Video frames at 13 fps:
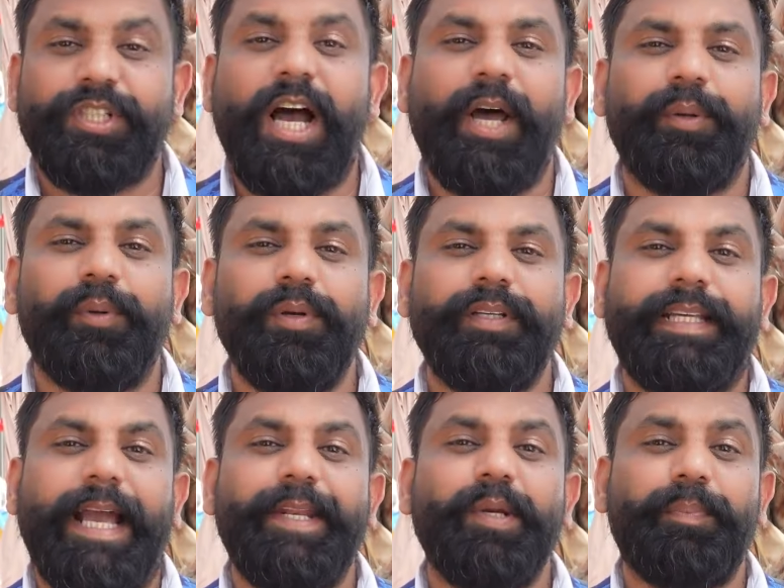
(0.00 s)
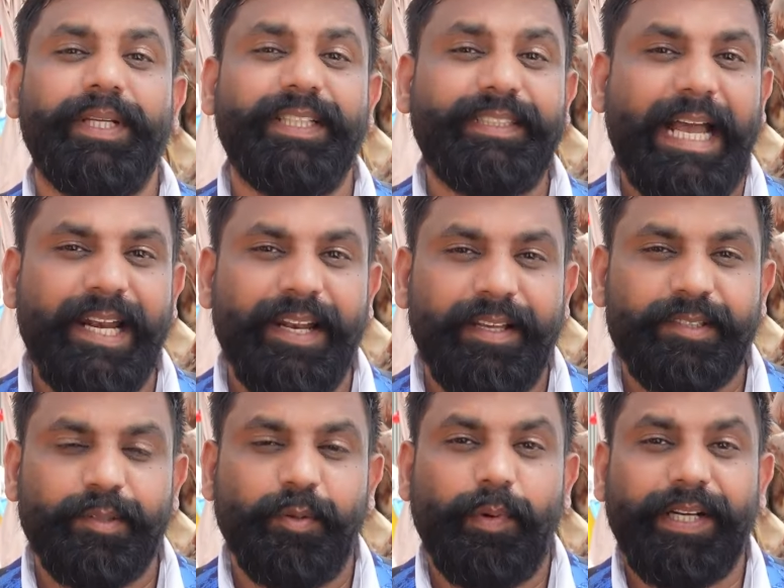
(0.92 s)
Charu, can you please tell
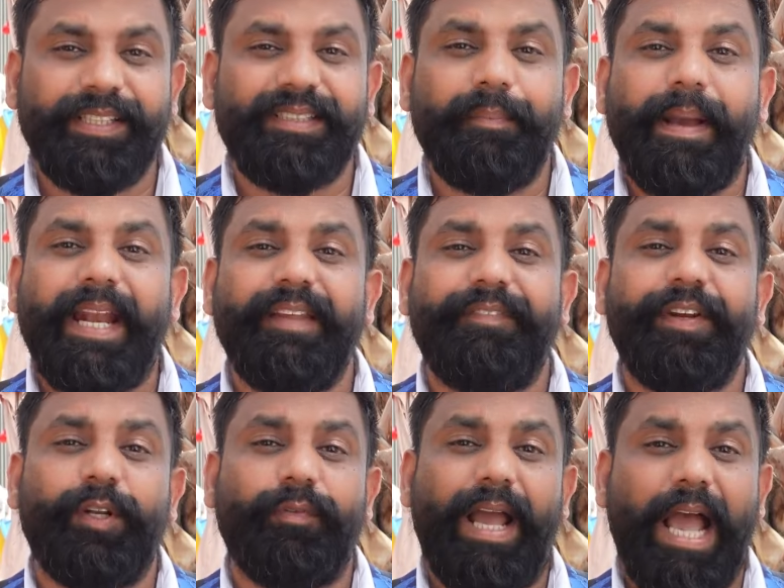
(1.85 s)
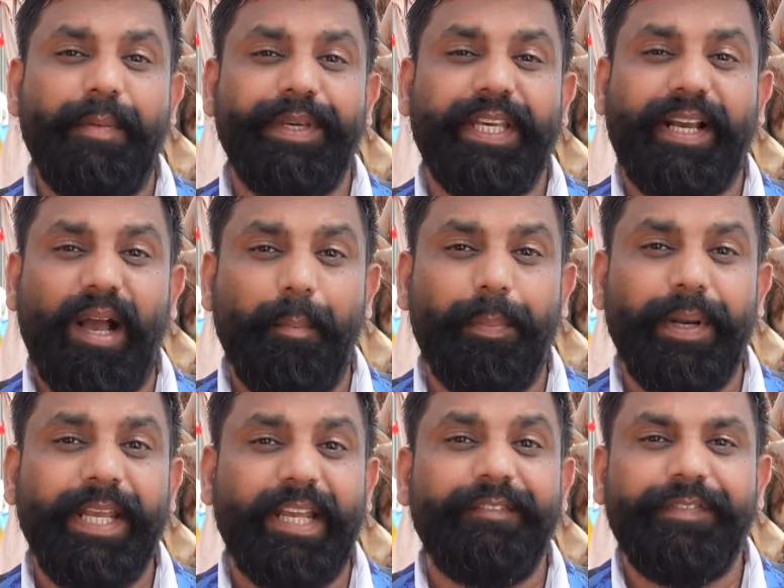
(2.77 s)
us what is the benefit of having a
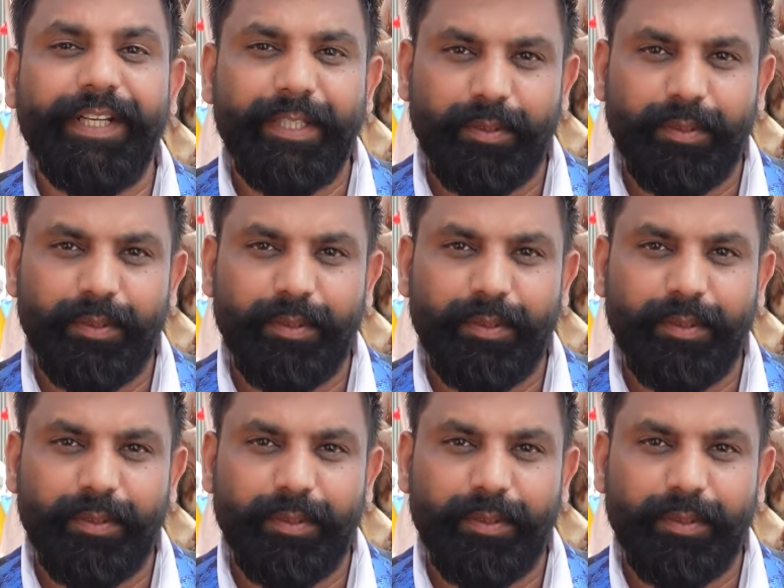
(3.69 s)
company in free